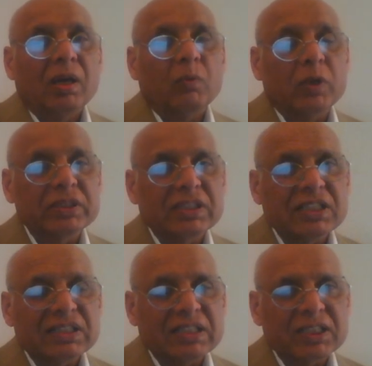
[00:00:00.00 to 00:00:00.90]

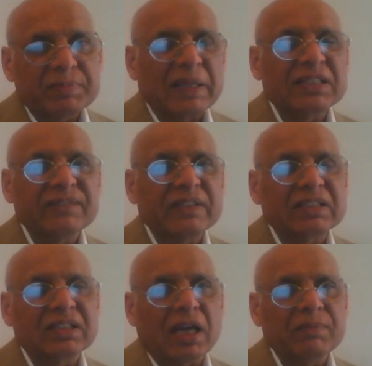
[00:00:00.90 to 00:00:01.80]
Versus in
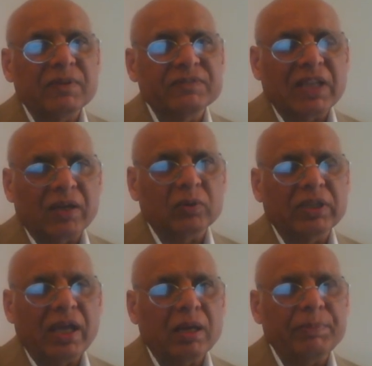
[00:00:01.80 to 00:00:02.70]
specific type of
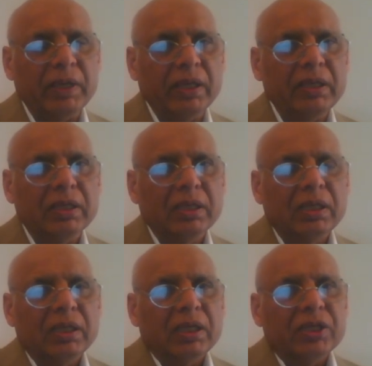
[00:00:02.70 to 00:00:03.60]
psychotherapy,
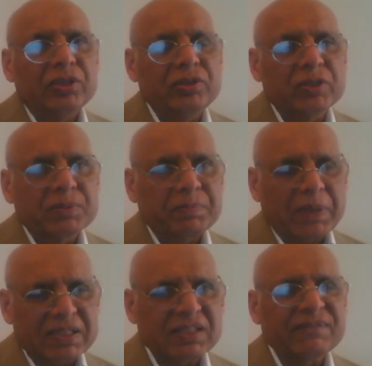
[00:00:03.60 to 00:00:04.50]
you
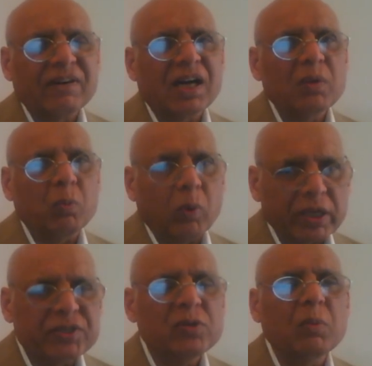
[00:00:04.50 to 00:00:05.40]
specify
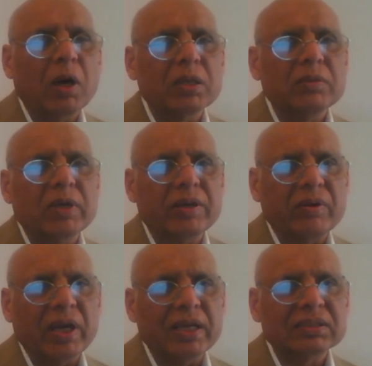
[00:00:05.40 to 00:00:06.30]
what you want to
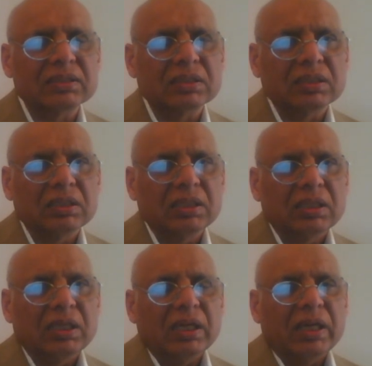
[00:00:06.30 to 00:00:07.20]
address,
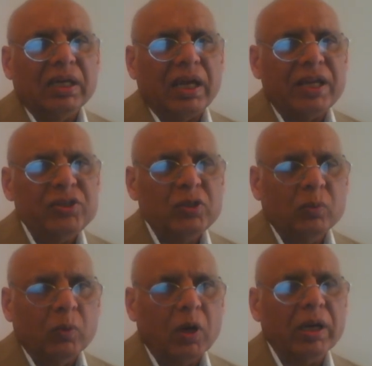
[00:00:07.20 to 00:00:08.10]
and you
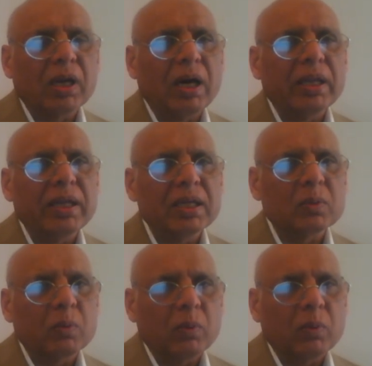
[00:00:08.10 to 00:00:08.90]
work on it